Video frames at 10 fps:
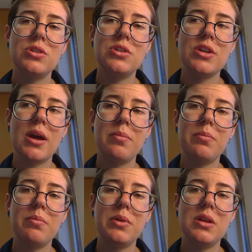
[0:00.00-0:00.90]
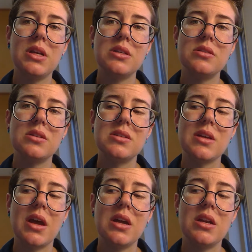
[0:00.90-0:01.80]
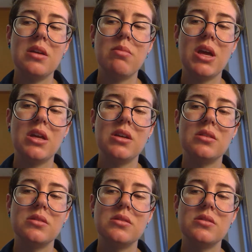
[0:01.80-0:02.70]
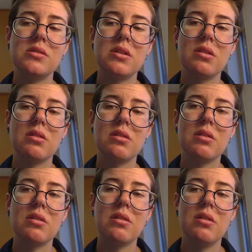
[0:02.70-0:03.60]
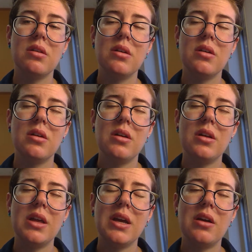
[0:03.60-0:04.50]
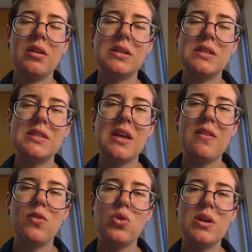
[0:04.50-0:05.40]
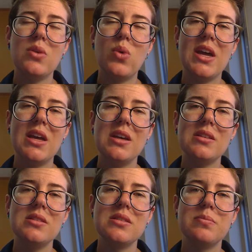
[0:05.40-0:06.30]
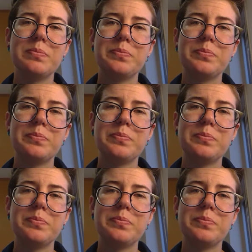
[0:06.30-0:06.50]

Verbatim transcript: Japanese society might consider like unsavory ways.